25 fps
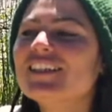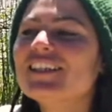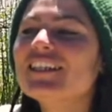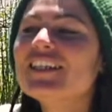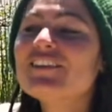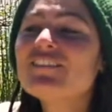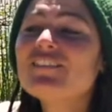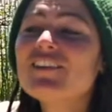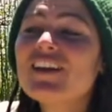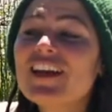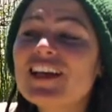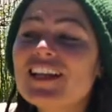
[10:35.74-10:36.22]

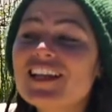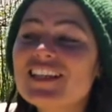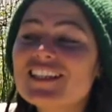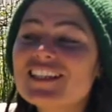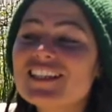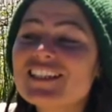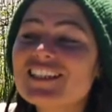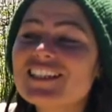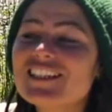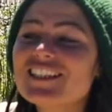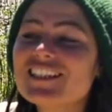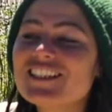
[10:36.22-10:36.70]

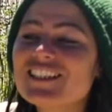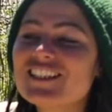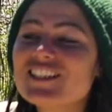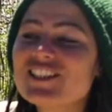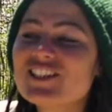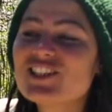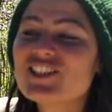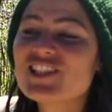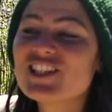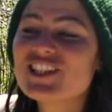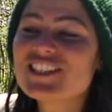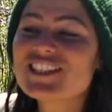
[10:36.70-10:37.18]
even uh,
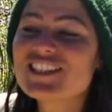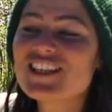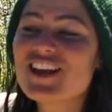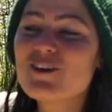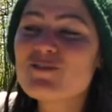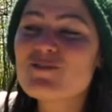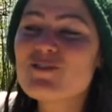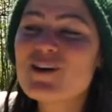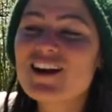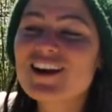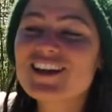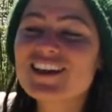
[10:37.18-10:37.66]
just
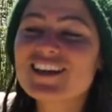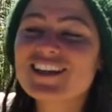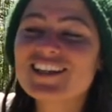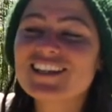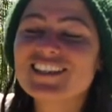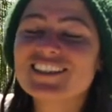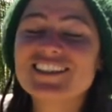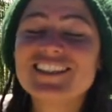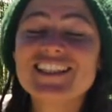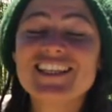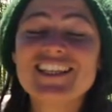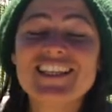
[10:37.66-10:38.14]

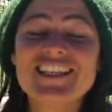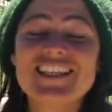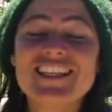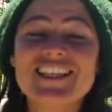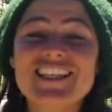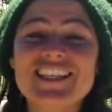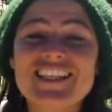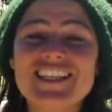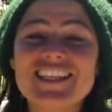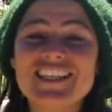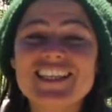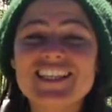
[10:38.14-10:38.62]
our
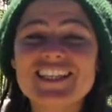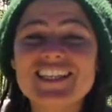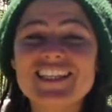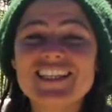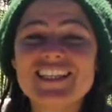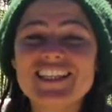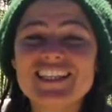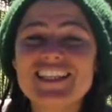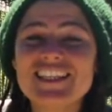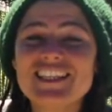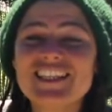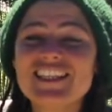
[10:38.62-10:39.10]

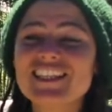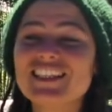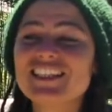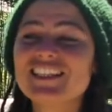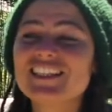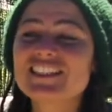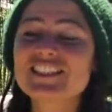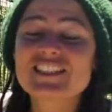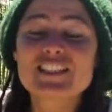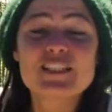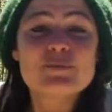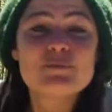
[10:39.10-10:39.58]
daily
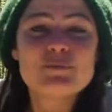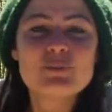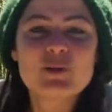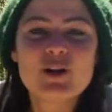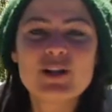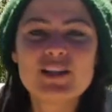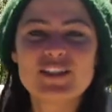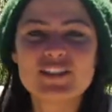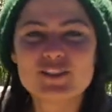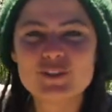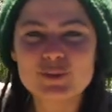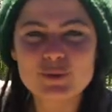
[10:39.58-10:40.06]

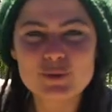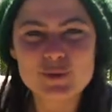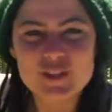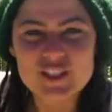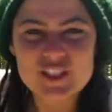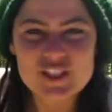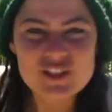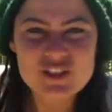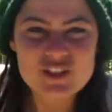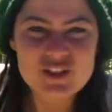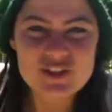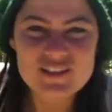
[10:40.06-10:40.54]
simple
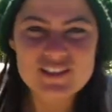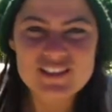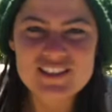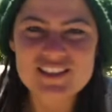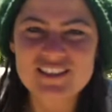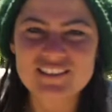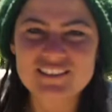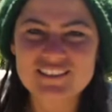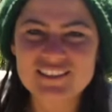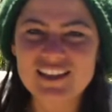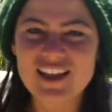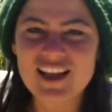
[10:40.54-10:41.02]
intuition
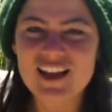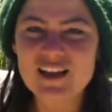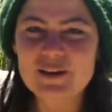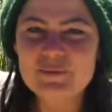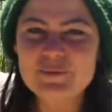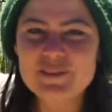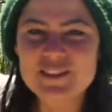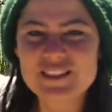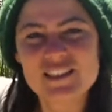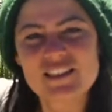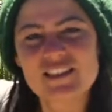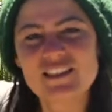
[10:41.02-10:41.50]

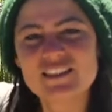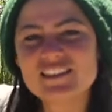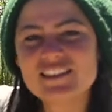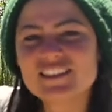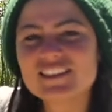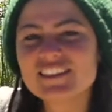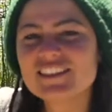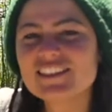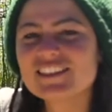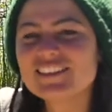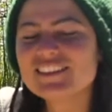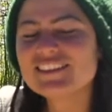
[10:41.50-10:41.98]
sometimes,
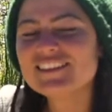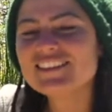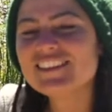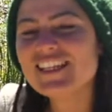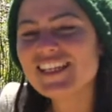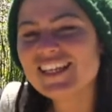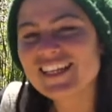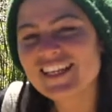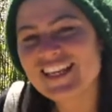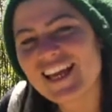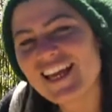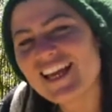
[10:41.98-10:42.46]

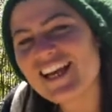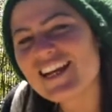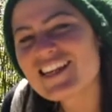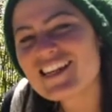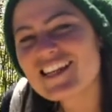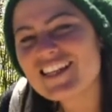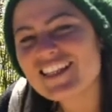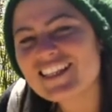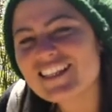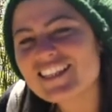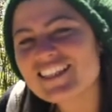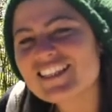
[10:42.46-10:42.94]
they
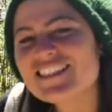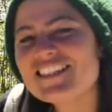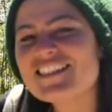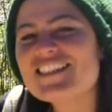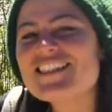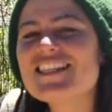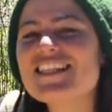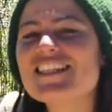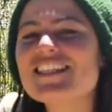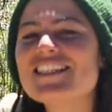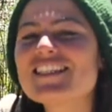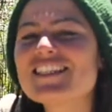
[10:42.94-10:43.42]
carry
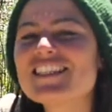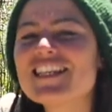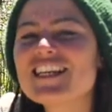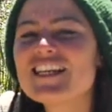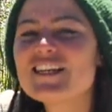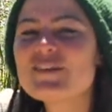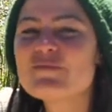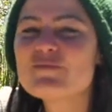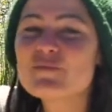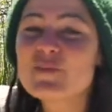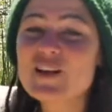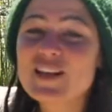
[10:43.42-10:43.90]
the
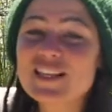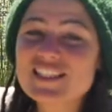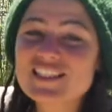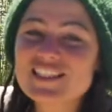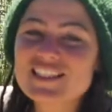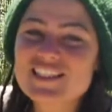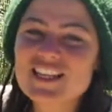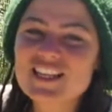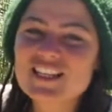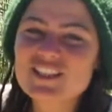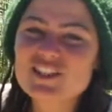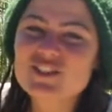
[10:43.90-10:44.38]
same
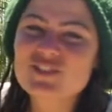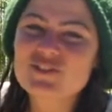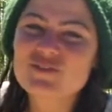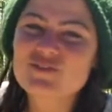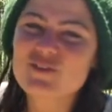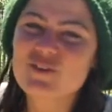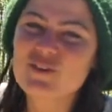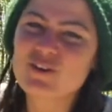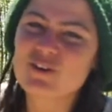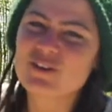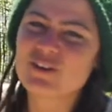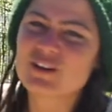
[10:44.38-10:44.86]
message
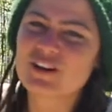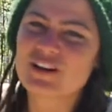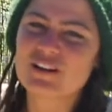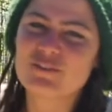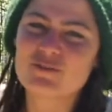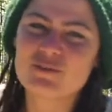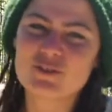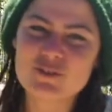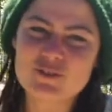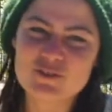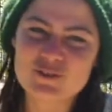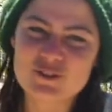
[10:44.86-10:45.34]
for
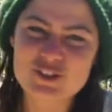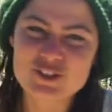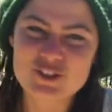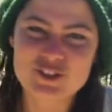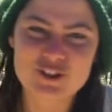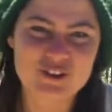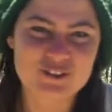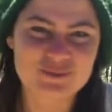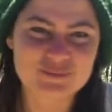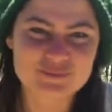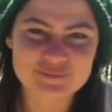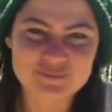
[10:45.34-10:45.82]

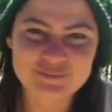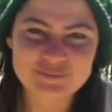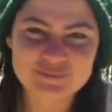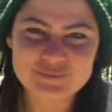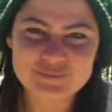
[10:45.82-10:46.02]
evolution.